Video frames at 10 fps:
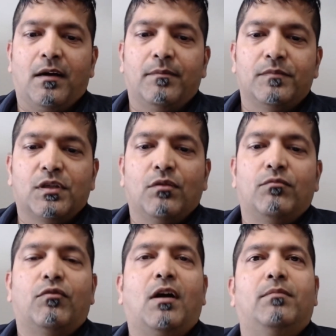So,
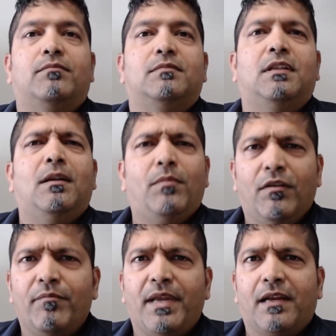Rob, the number
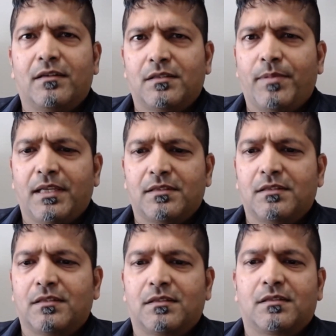of
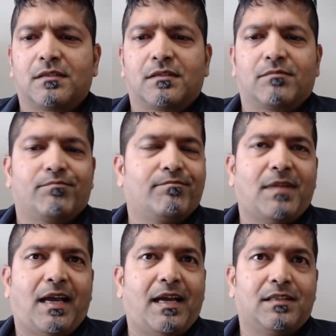makerspaces
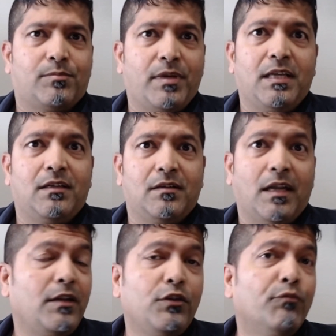has been,
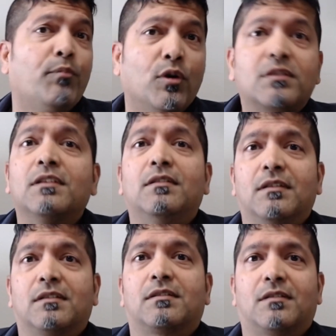and you posted
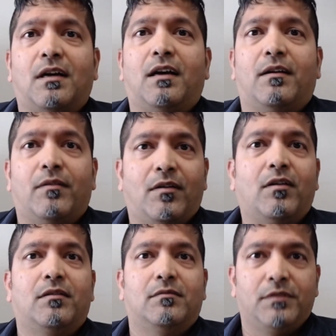this
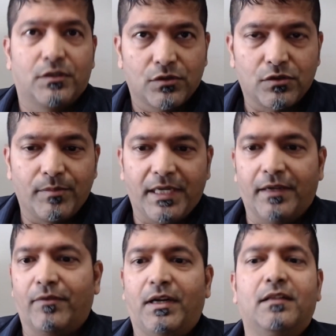on your social
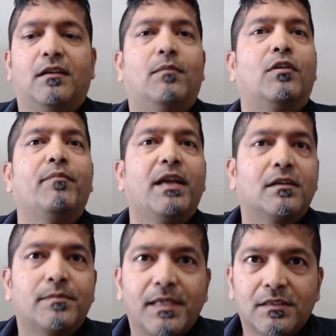media, right? The number of
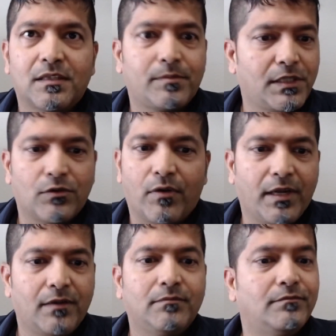makerspaces has been
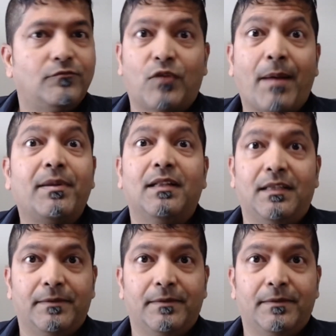growing rapidly.